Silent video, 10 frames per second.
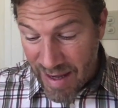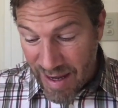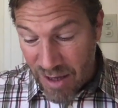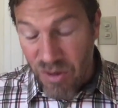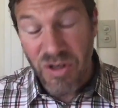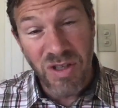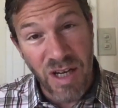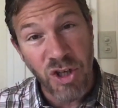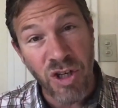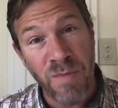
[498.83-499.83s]

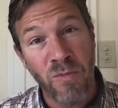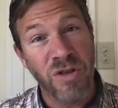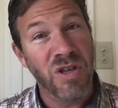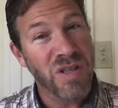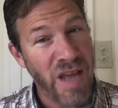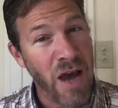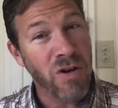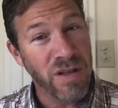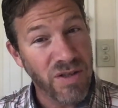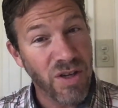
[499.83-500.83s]
interstitium, which is now
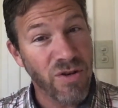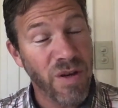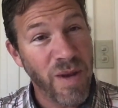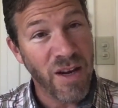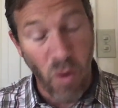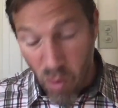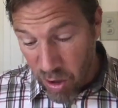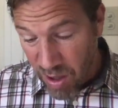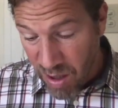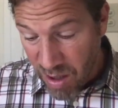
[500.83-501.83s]
considered to be an
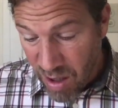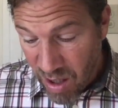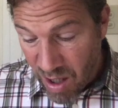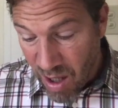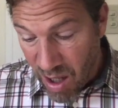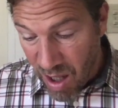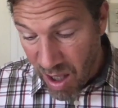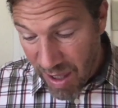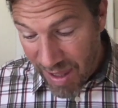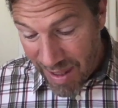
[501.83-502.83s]
organ,
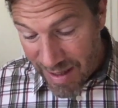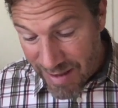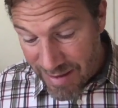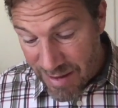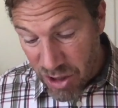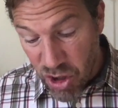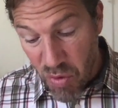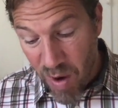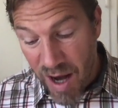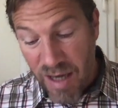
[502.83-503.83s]
is the
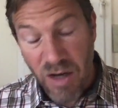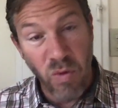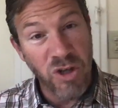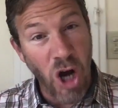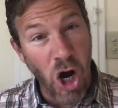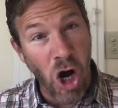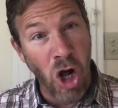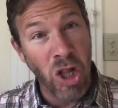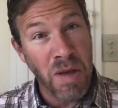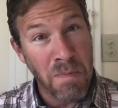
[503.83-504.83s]
terrain in which
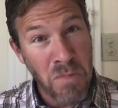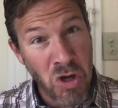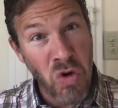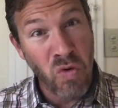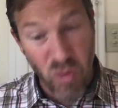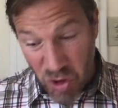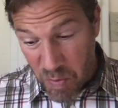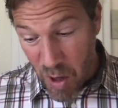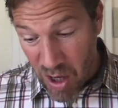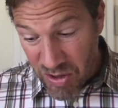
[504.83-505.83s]
all immune
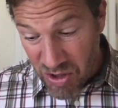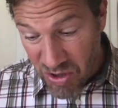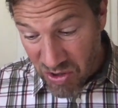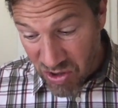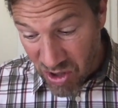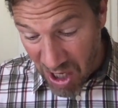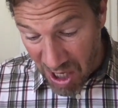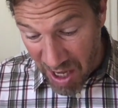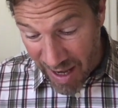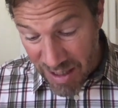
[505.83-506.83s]
responses
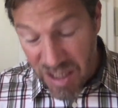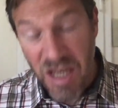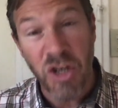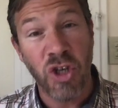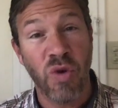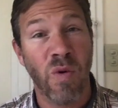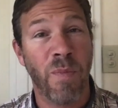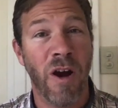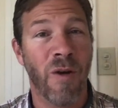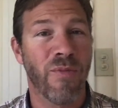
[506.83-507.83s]
and tissue
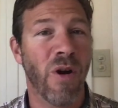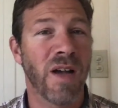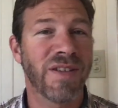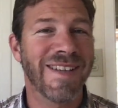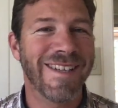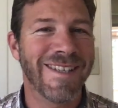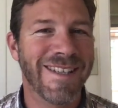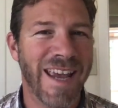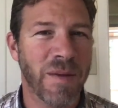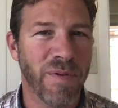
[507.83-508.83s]
repair processes
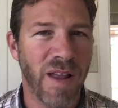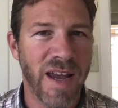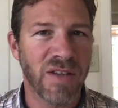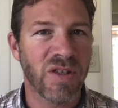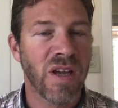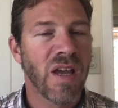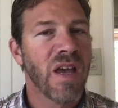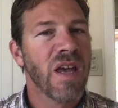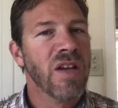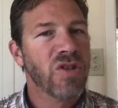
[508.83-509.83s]
take place.
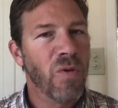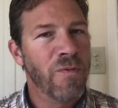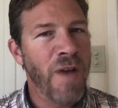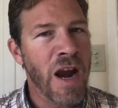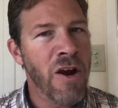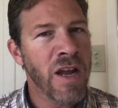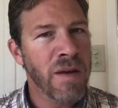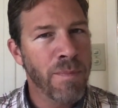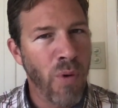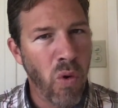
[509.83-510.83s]
So very
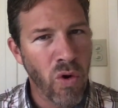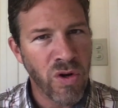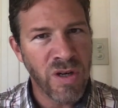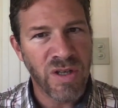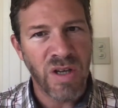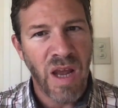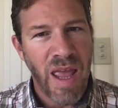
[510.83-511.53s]
important